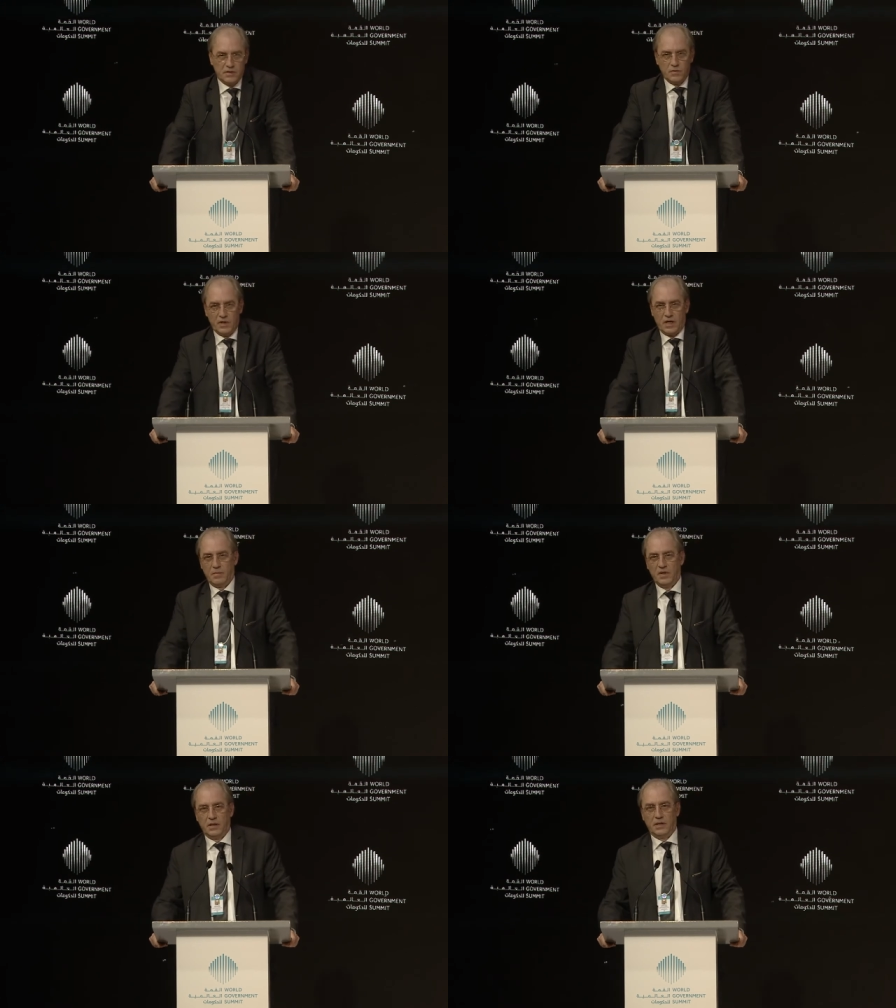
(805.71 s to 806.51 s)
So we
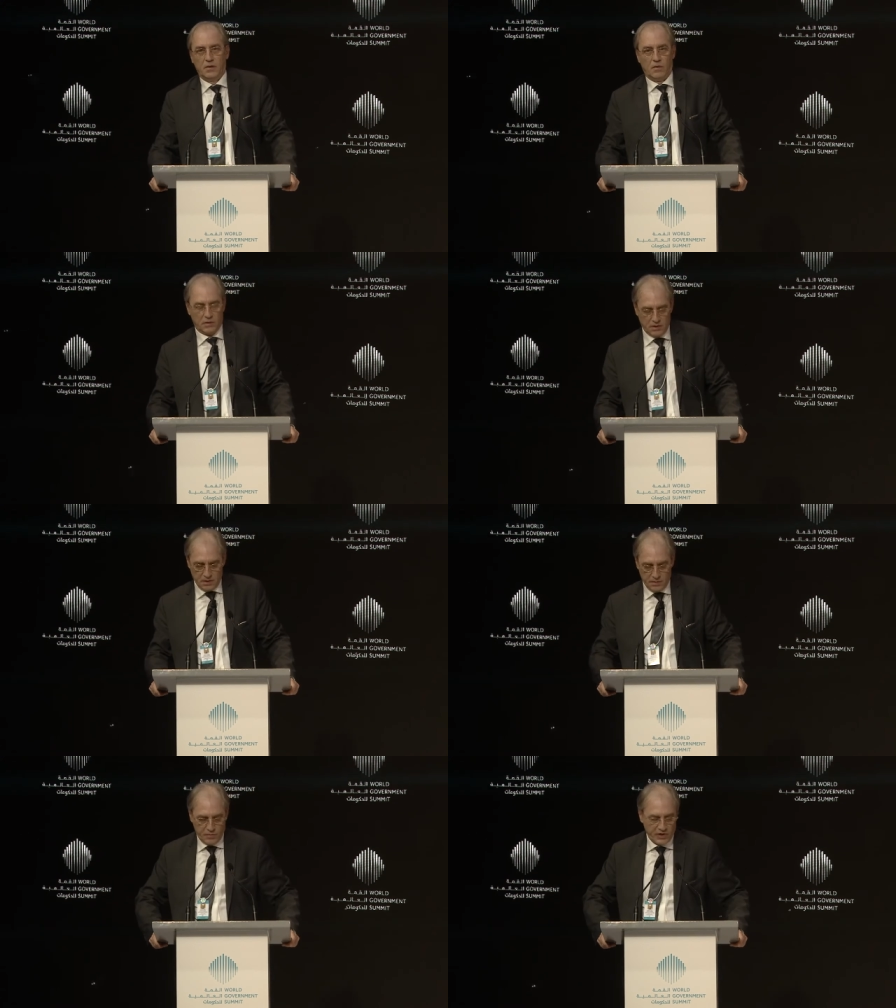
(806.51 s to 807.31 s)
are building all
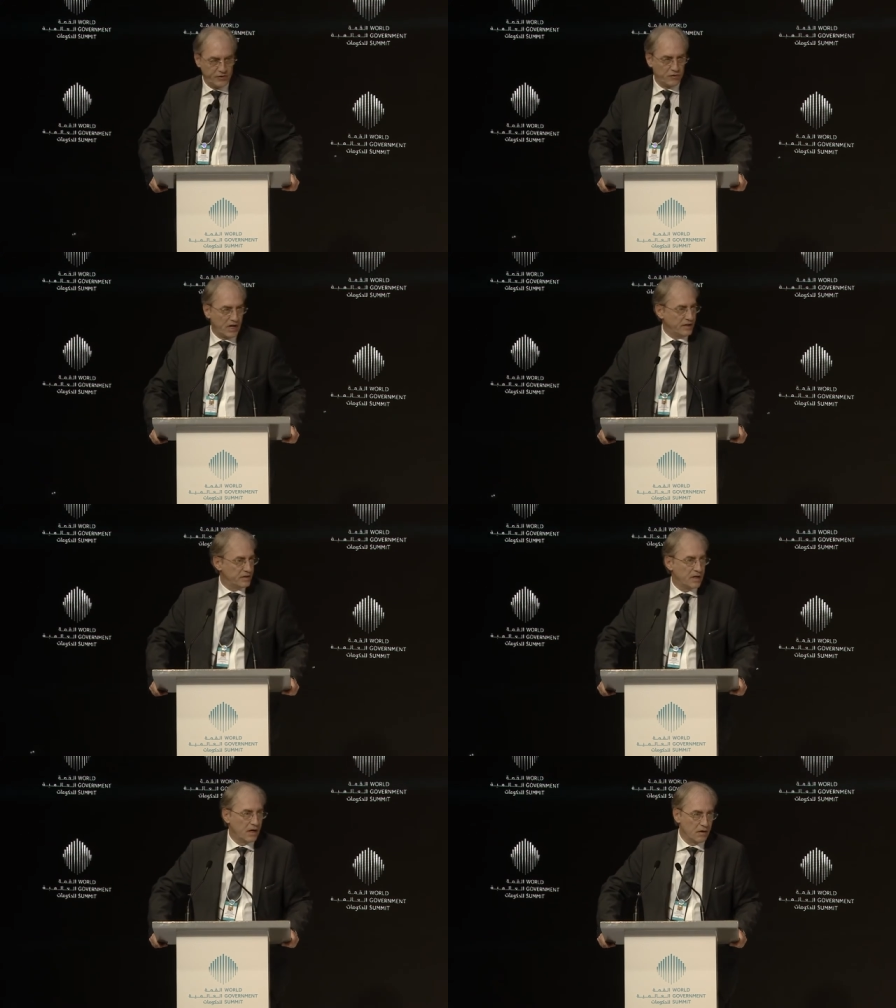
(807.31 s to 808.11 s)
the
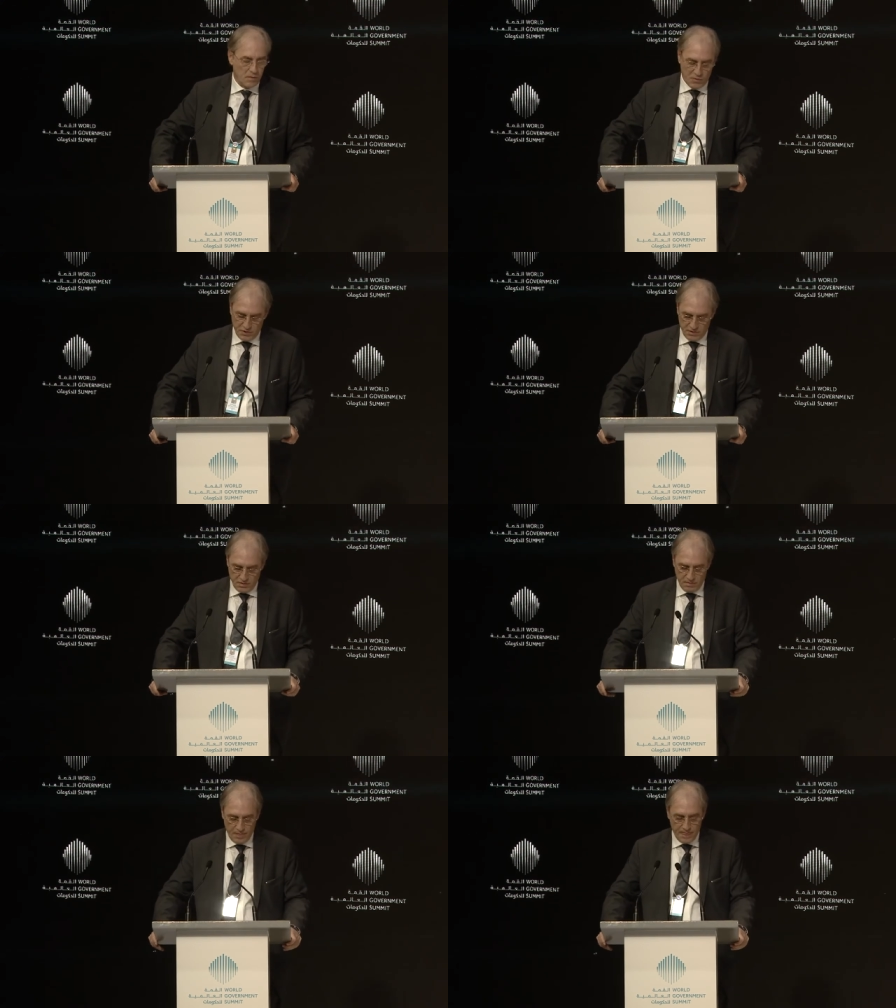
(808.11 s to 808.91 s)
pressurized cargo
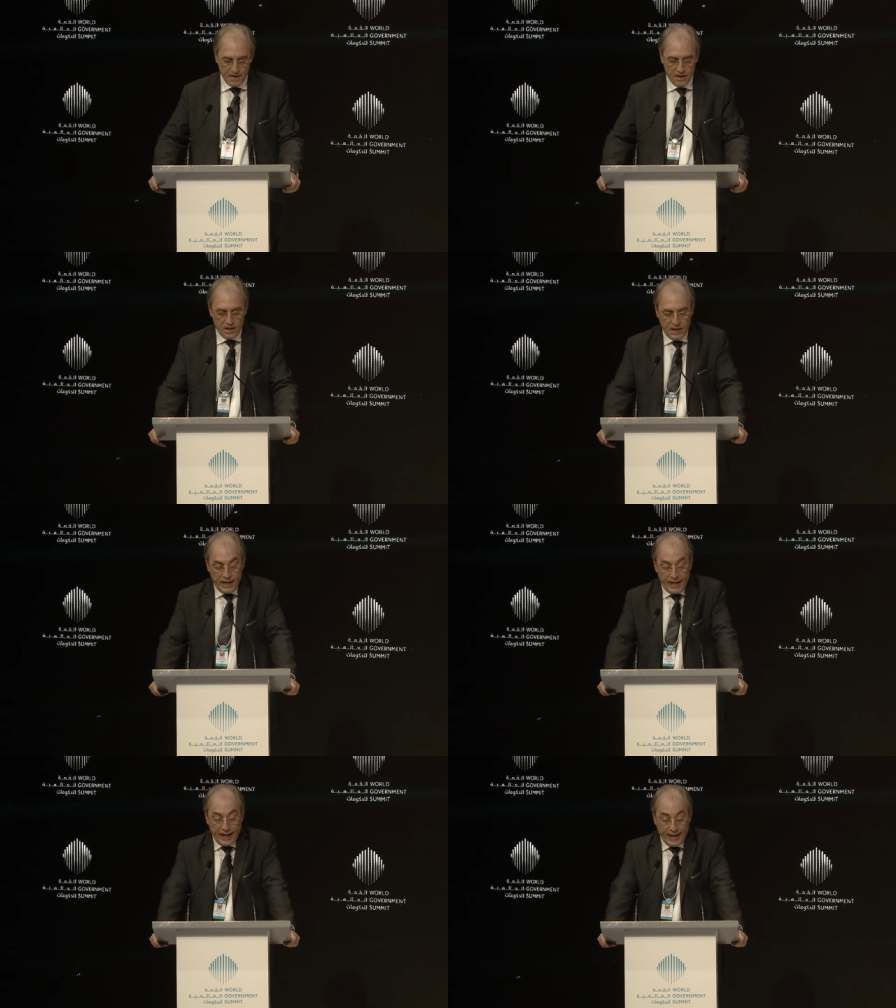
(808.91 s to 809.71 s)
module.
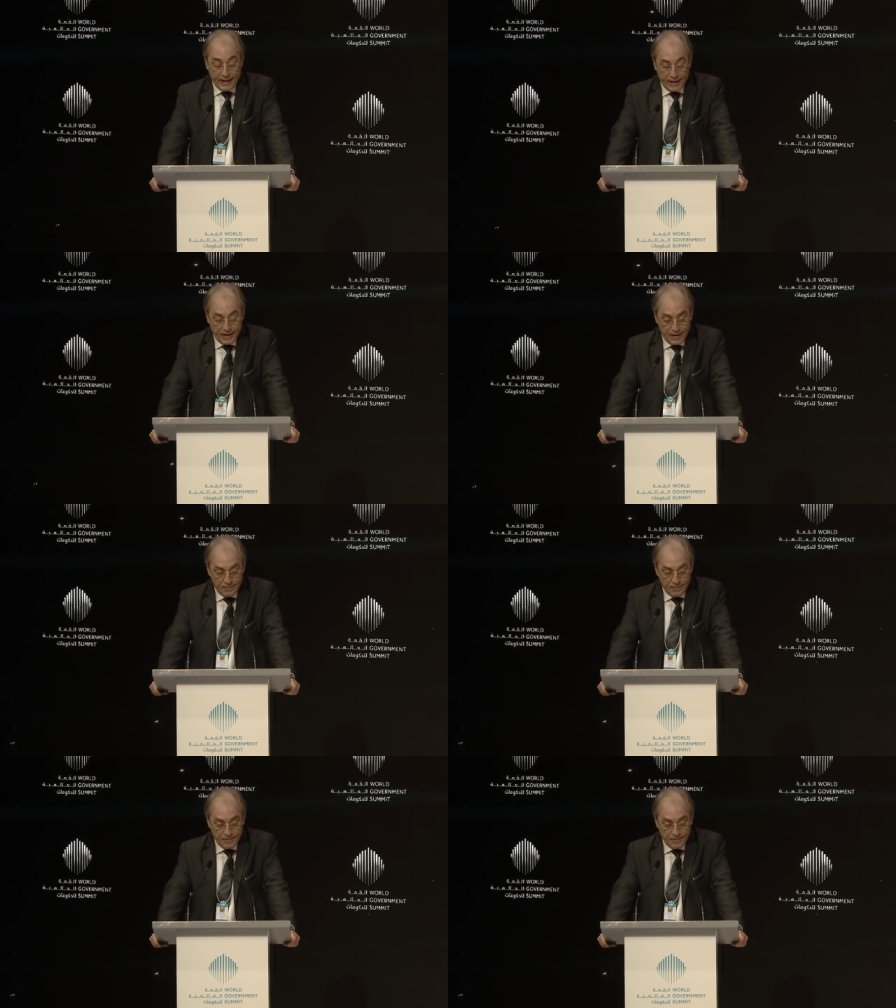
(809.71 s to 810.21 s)
And